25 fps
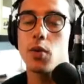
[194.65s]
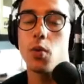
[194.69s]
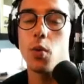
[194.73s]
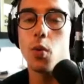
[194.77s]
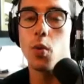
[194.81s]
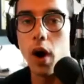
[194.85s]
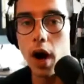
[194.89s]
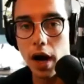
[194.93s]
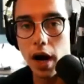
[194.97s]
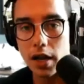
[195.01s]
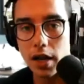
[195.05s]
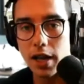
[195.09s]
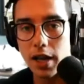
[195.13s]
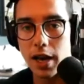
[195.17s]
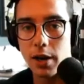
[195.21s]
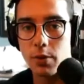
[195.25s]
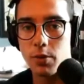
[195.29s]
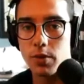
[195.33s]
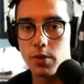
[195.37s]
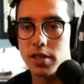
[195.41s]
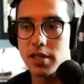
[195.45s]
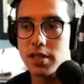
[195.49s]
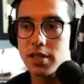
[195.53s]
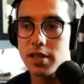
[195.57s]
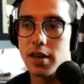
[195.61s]
while I
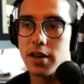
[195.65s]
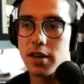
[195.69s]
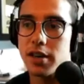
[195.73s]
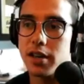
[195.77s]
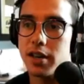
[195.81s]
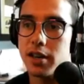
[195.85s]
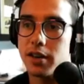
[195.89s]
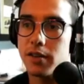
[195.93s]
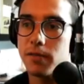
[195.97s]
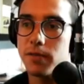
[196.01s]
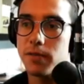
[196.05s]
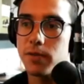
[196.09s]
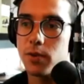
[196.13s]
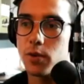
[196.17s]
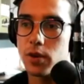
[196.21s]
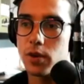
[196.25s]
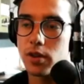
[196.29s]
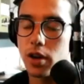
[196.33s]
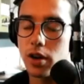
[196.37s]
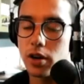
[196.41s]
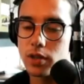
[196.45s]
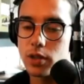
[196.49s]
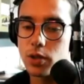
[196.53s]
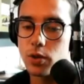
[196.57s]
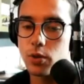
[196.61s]
was studying for
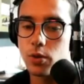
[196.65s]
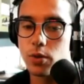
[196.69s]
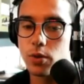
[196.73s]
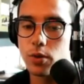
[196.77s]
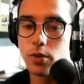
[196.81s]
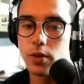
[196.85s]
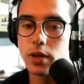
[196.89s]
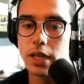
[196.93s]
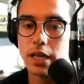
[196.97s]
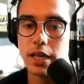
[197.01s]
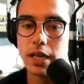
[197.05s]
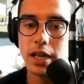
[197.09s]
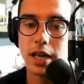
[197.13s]
law school.